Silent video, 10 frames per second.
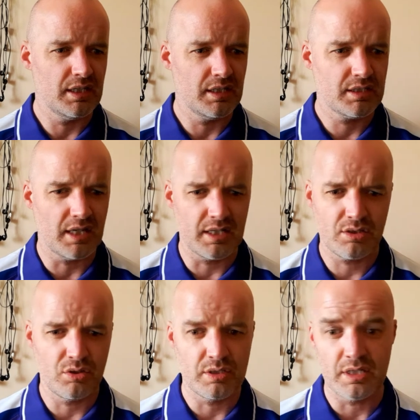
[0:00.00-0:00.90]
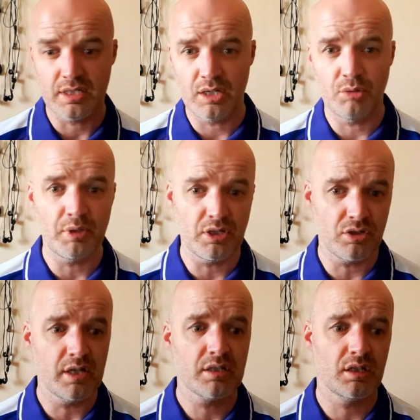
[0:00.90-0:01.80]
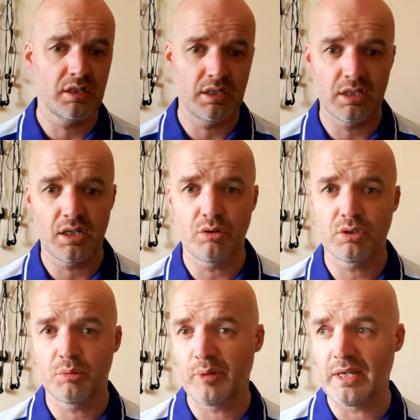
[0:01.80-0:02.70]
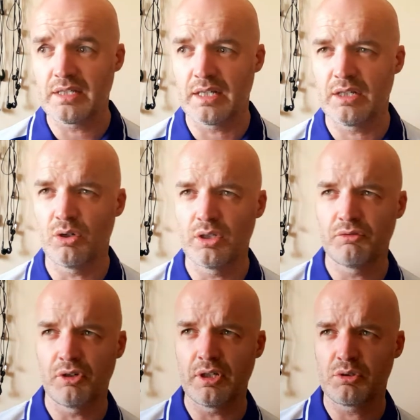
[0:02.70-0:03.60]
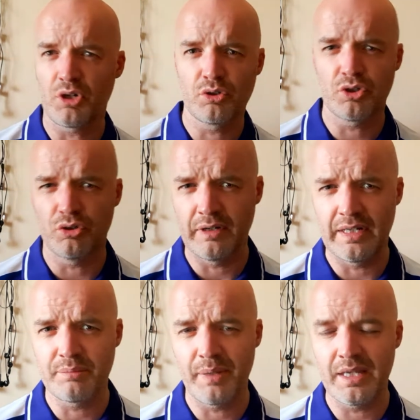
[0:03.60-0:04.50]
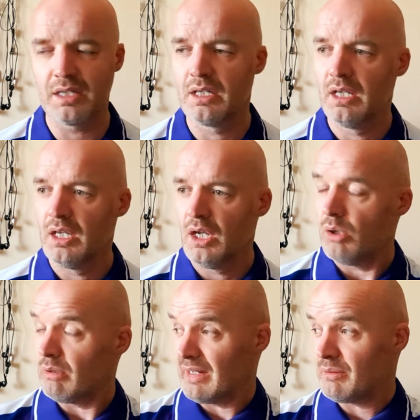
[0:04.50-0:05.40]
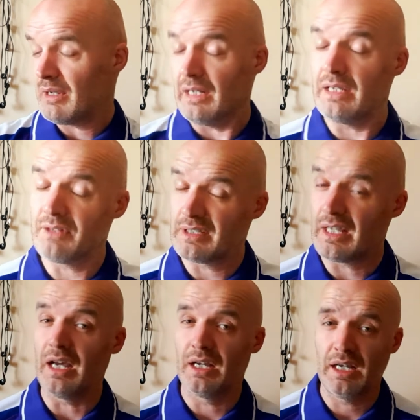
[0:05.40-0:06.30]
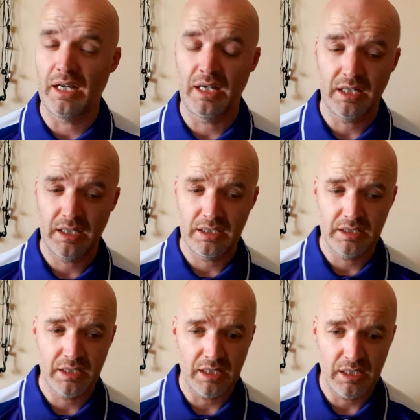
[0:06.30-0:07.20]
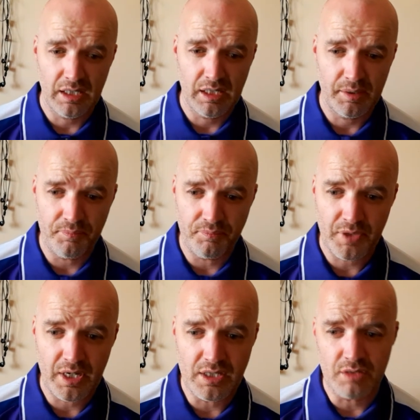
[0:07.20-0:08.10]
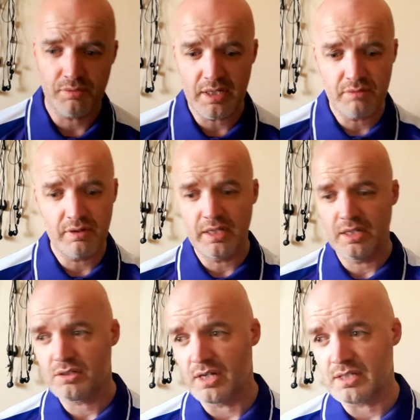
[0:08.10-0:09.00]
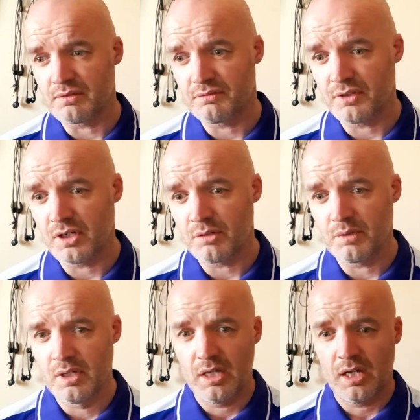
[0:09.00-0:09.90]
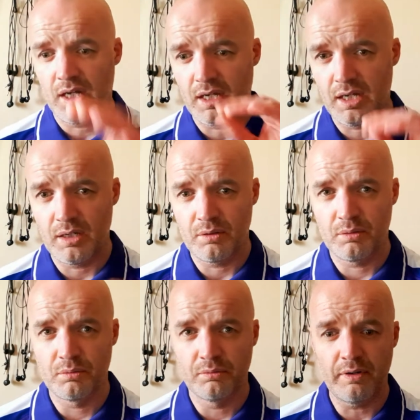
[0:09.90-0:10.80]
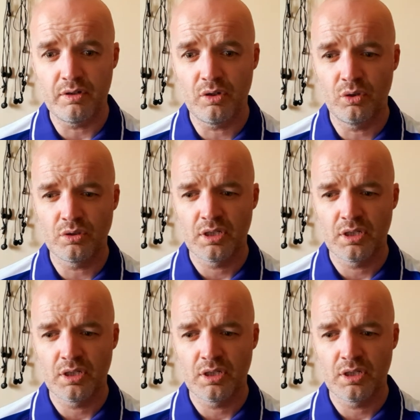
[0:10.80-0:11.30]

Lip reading: sends her, he says, get up, get dressed, I need you to go to a place, and he kind of like chose her in as bait. But anyway, I'll leave it at that. And it's a really, really interesting film, very good,